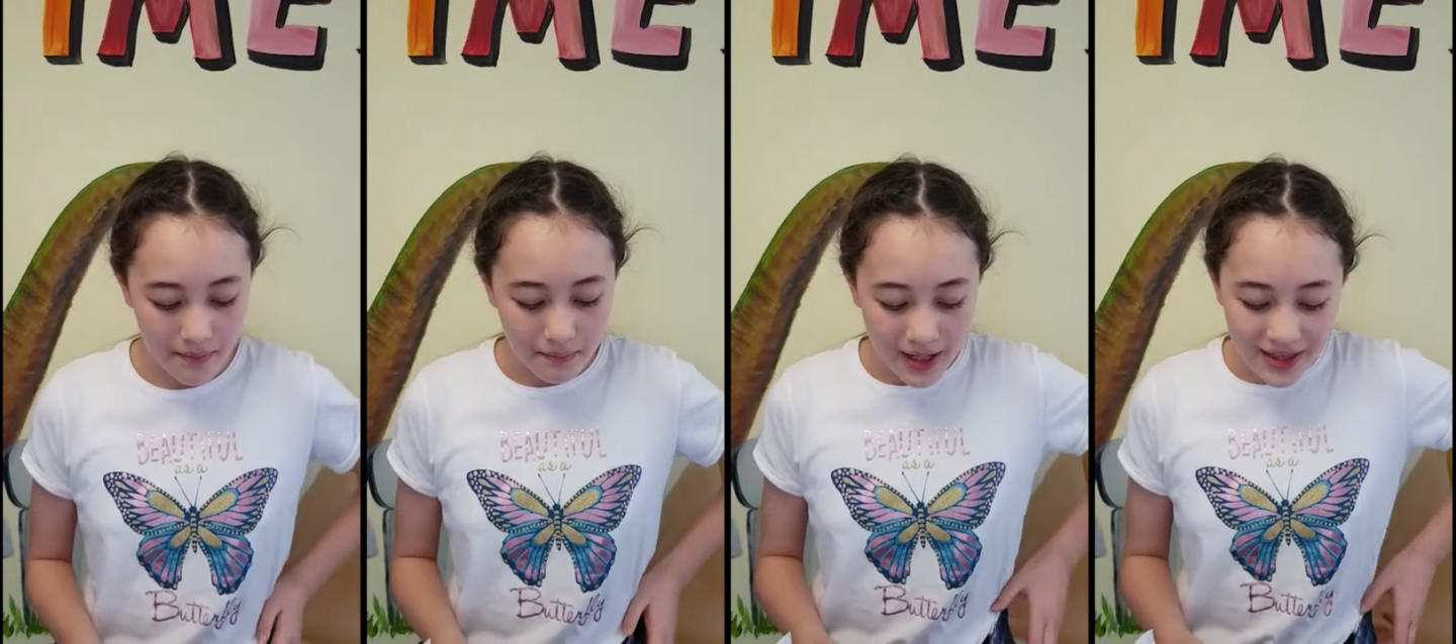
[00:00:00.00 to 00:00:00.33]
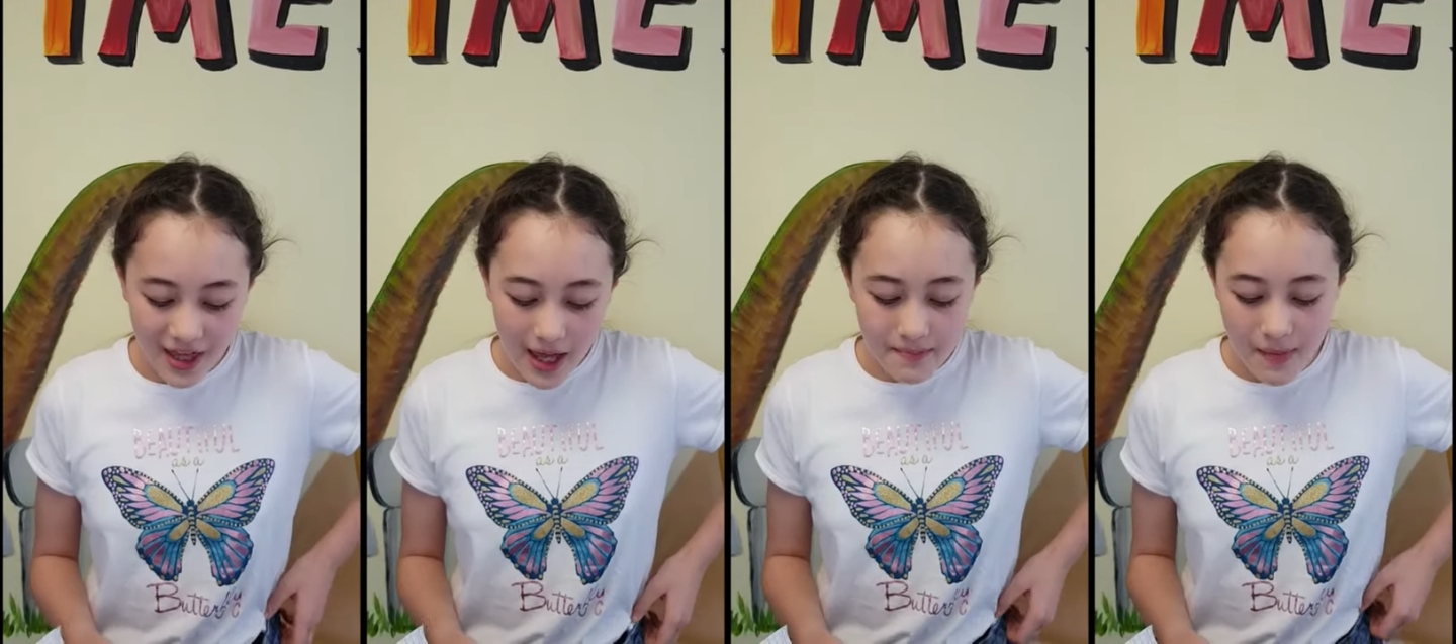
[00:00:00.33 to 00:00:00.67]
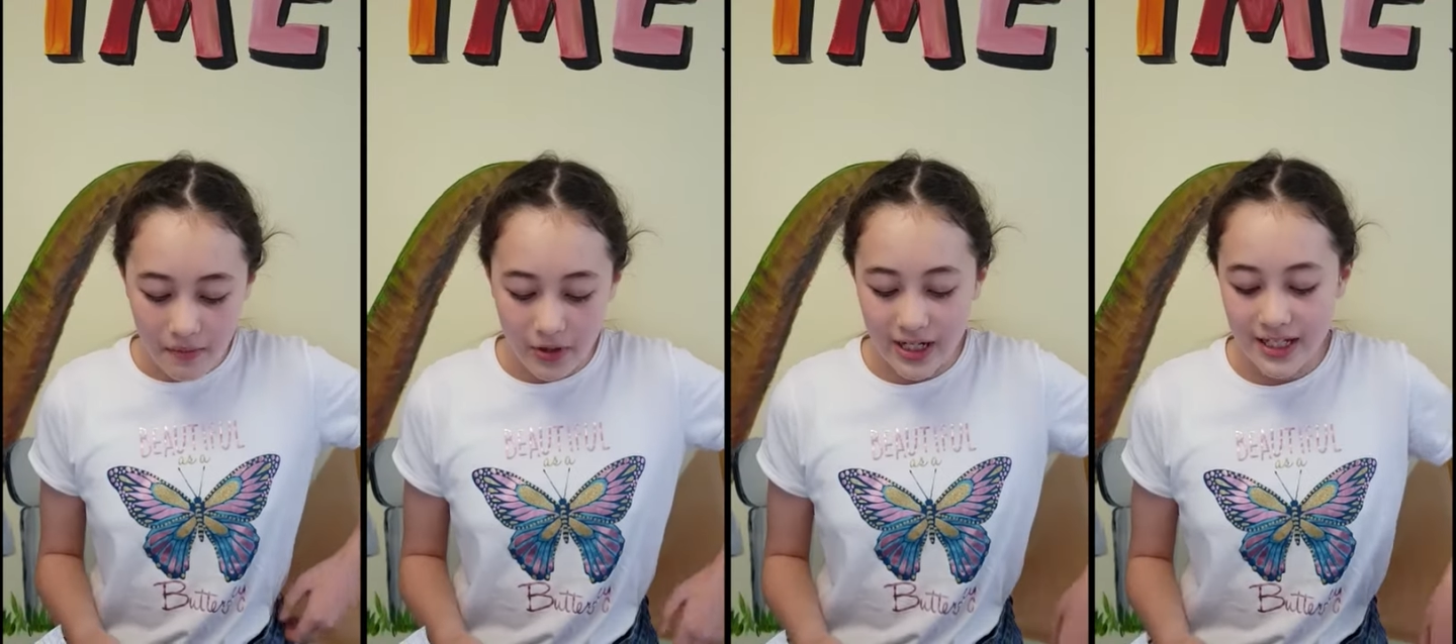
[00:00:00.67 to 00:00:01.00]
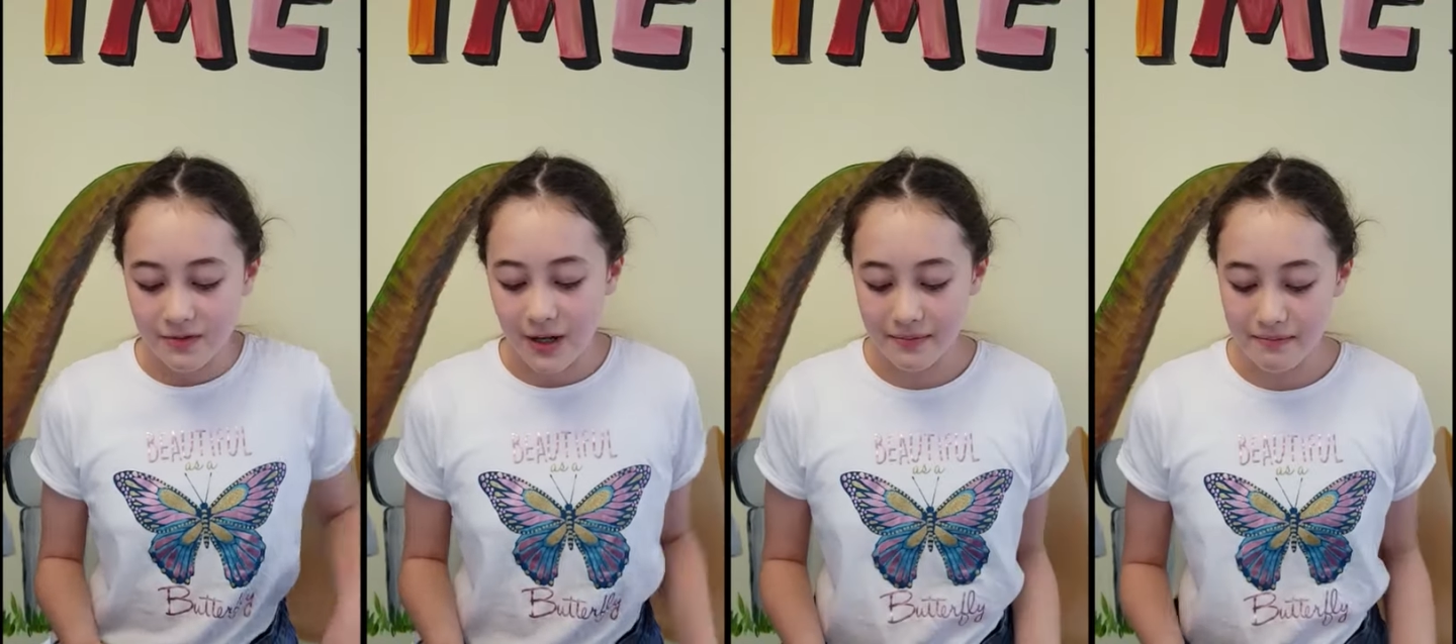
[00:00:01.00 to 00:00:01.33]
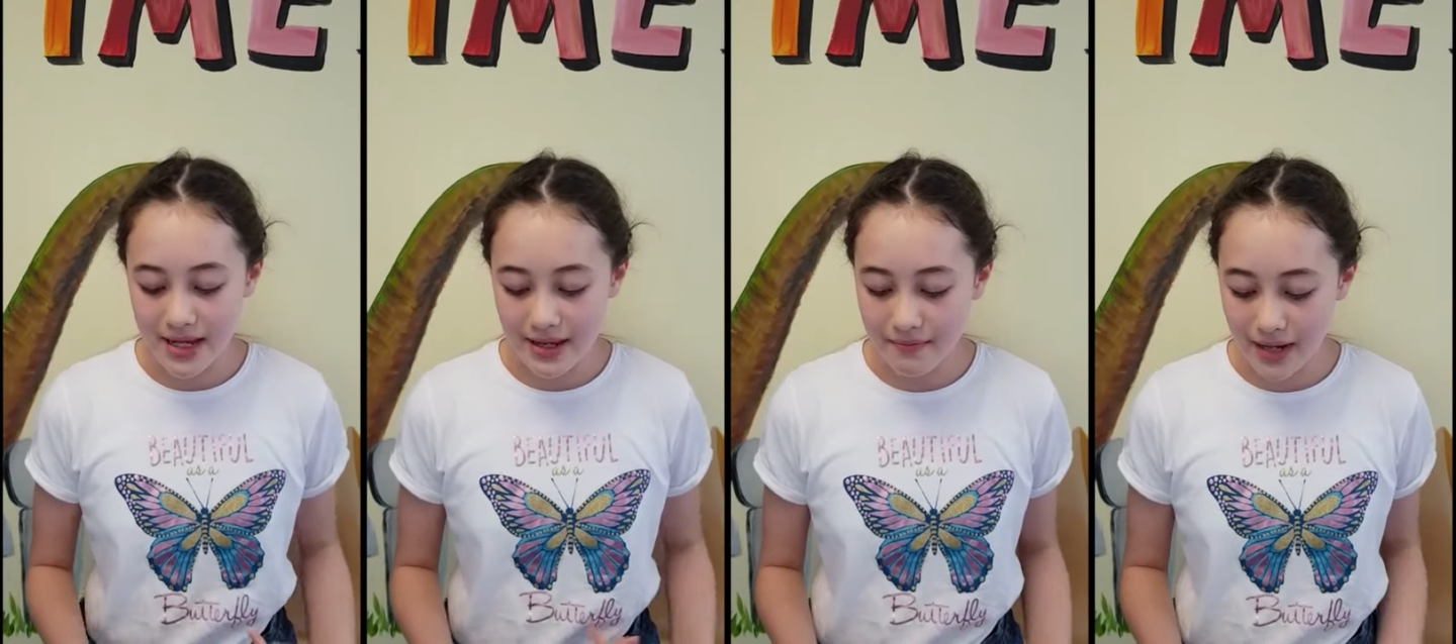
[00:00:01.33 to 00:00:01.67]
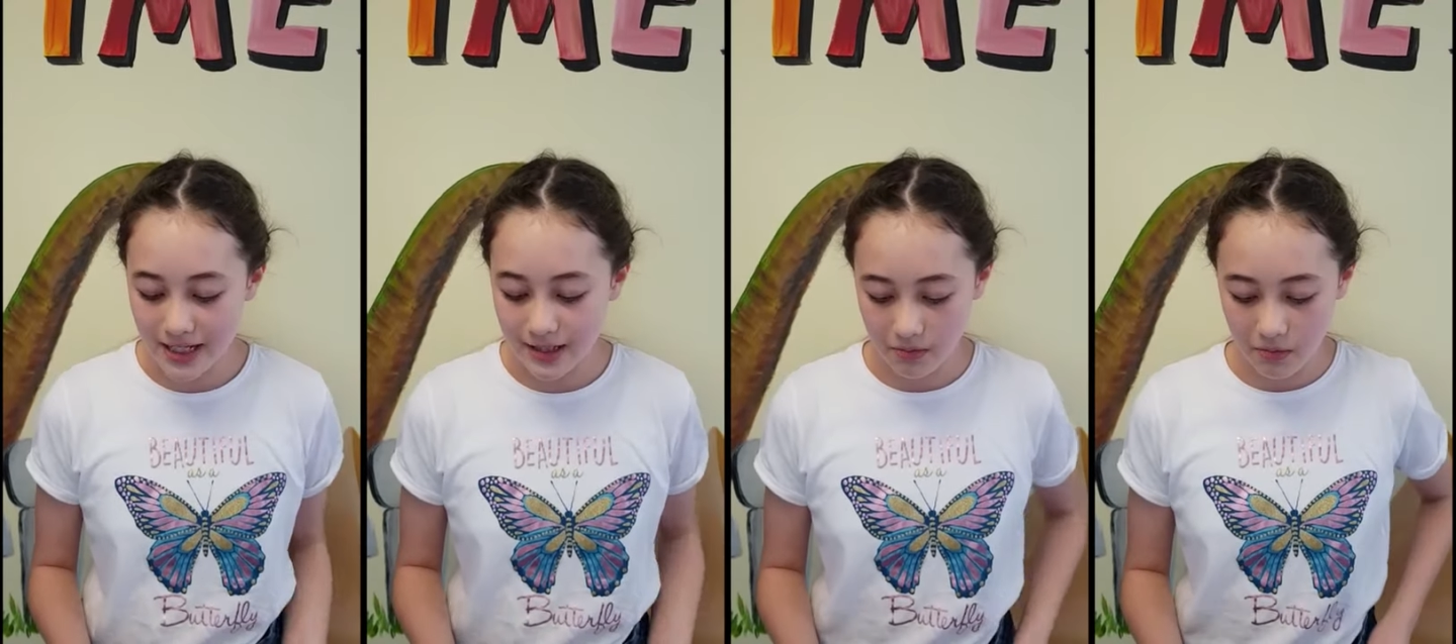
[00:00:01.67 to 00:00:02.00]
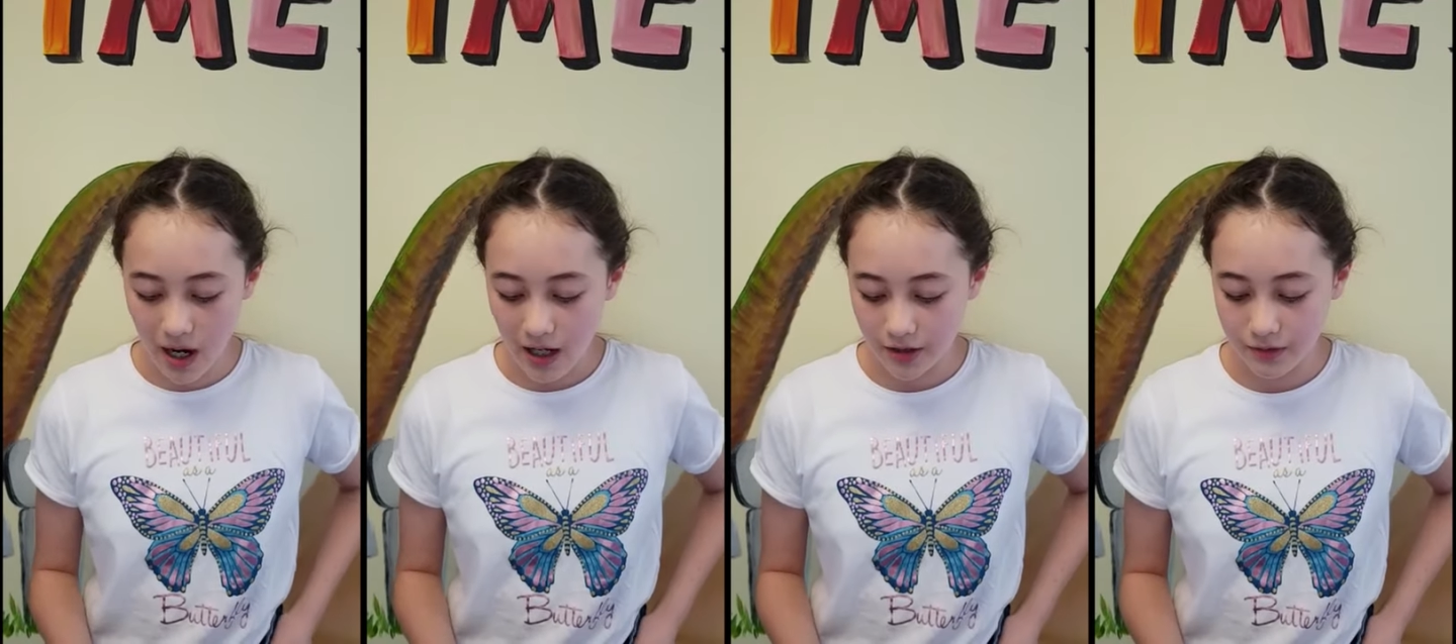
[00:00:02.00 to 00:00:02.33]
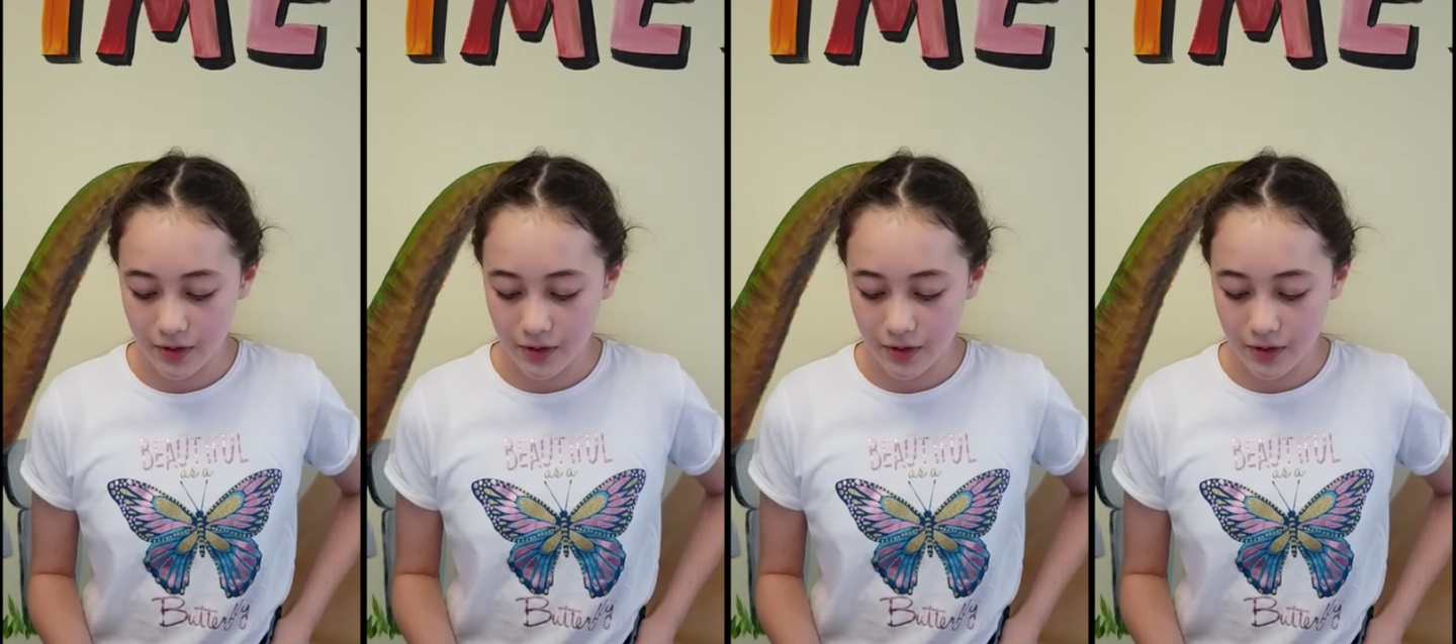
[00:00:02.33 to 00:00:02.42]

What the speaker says: My third memory is when me and Maisie Wilde